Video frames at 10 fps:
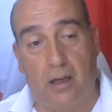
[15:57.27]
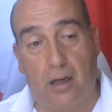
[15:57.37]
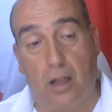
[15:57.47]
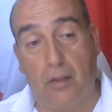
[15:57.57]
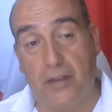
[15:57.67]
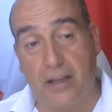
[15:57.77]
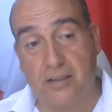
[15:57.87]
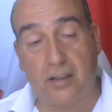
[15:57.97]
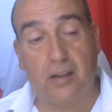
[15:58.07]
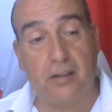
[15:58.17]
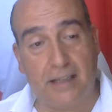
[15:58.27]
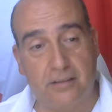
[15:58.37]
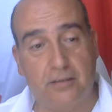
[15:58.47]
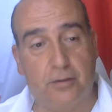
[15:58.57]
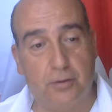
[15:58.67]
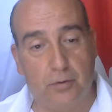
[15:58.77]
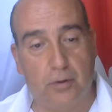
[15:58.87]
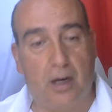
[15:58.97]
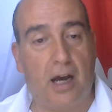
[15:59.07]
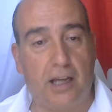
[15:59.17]
all this connected
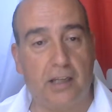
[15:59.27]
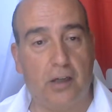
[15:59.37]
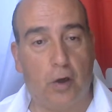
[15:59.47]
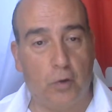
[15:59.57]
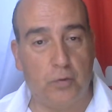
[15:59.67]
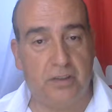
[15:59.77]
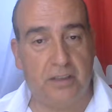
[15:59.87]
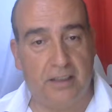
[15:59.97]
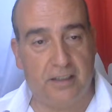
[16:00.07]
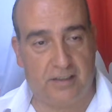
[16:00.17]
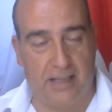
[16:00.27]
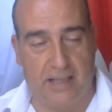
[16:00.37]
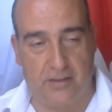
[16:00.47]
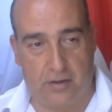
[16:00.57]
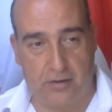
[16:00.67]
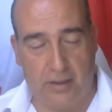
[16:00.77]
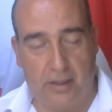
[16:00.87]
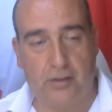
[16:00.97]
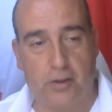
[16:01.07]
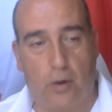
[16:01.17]
to IoT sensors.
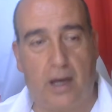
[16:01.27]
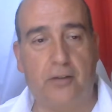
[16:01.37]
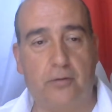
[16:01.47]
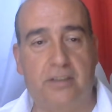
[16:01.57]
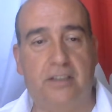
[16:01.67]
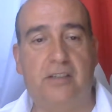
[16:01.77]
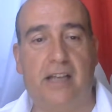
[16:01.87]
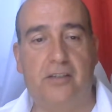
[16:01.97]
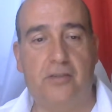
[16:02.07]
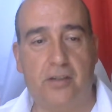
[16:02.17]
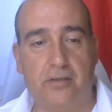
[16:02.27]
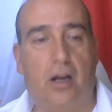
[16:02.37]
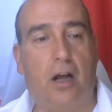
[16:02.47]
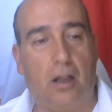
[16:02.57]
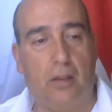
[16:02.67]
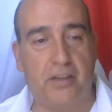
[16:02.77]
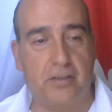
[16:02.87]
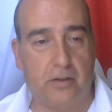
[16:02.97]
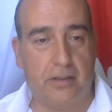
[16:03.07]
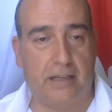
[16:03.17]
So IoT sensors, all this
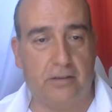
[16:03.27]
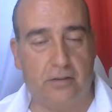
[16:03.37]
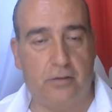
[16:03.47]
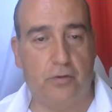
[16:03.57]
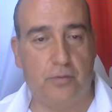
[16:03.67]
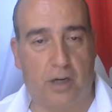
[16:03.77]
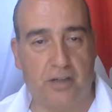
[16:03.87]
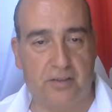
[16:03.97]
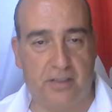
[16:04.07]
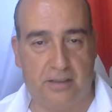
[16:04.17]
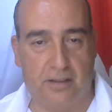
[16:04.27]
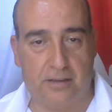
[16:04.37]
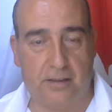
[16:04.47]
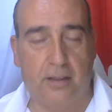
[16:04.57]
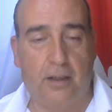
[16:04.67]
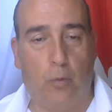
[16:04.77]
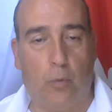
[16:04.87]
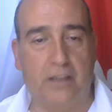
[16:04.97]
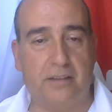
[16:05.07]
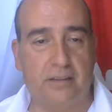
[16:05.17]
connected to smart cities.
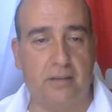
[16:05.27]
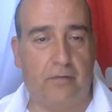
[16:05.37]
What is the